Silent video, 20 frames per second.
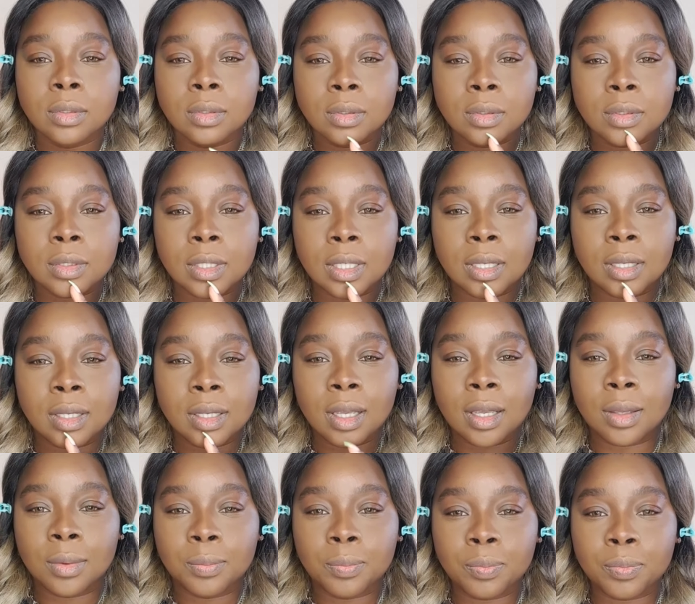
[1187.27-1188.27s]
See?
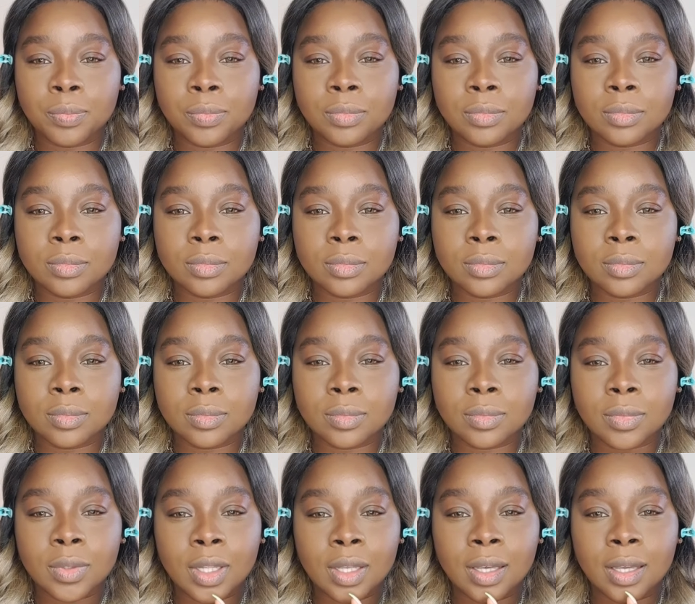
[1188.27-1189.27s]

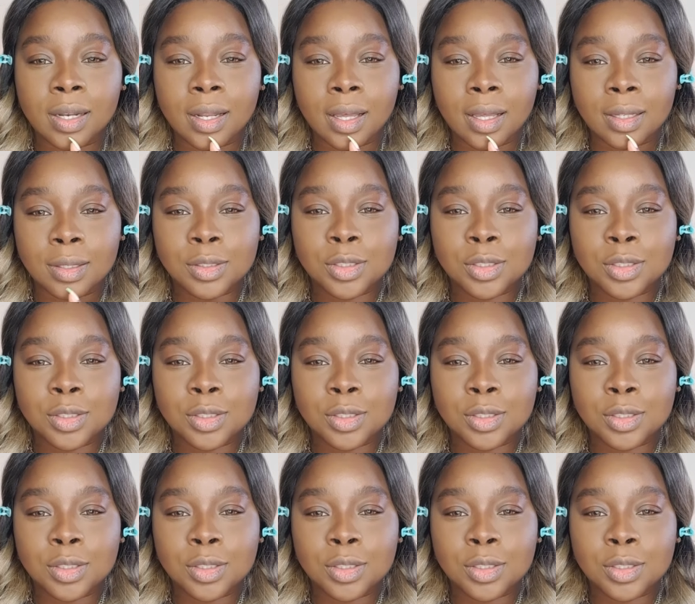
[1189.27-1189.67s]
Look at that.